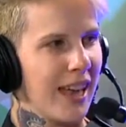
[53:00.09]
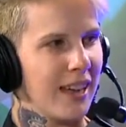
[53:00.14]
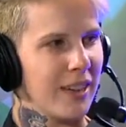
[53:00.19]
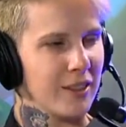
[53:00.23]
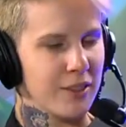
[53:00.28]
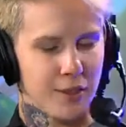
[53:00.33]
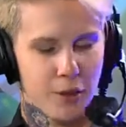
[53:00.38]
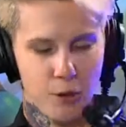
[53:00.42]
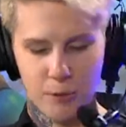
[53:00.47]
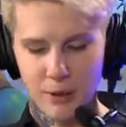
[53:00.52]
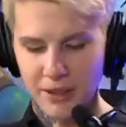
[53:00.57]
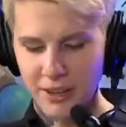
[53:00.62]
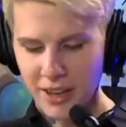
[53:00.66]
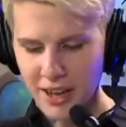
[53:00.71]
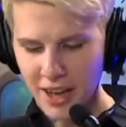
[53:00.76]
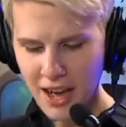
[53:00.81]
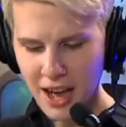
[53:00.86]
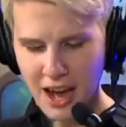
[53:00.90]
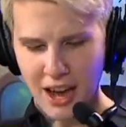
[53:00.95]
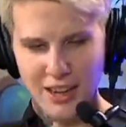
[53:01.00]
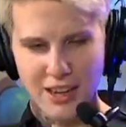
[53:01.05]
And so with
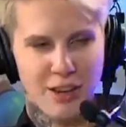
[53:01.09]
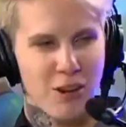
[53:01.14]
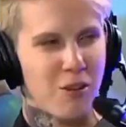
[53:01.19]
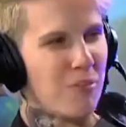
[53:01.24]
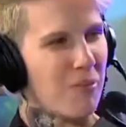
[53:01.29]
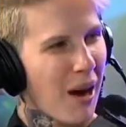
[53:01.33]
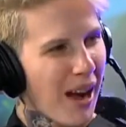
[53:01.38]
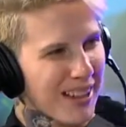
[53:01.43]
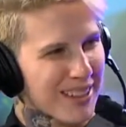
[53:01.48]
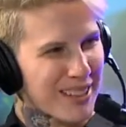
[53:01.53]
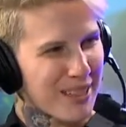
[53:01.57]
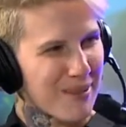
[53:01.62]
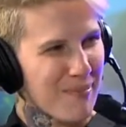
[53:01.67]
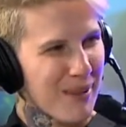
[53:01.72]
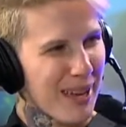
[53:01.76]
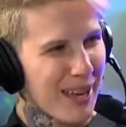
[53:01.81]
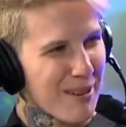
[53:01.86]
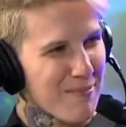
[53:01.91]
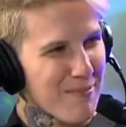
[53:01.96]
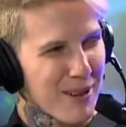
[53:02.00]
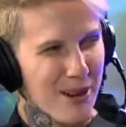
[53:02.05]
uh, you know Mata
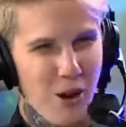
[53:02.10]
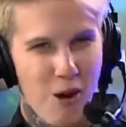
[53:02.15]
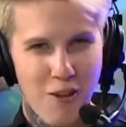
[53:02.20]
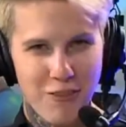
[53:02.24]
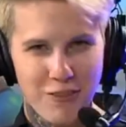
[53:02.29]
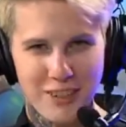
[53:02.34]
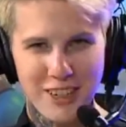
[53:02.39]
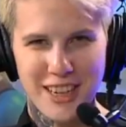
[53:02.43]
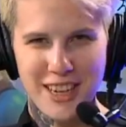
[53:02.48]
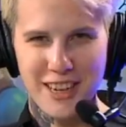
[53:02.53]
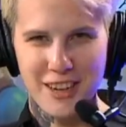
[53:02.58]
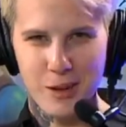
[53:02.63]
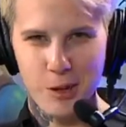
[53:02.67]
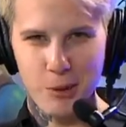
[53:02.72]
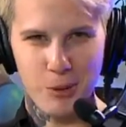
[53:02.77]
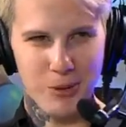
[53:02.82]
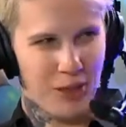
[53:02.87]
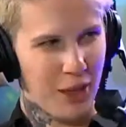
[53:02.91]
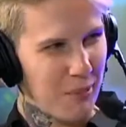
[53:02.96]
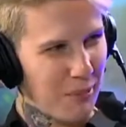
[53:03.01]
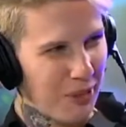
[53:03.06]
being a bit over eager, with
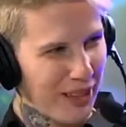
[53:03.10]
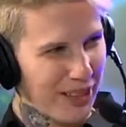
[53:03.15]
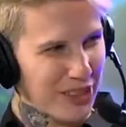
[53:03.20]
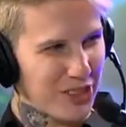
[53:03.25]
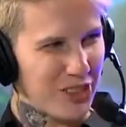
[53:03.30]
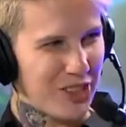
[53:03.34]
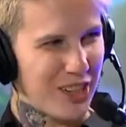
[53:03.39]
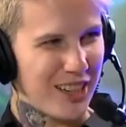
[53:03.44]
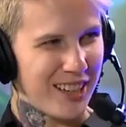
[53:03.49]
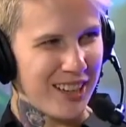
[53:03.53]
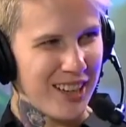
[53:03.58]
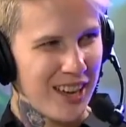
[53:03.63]
MLXG,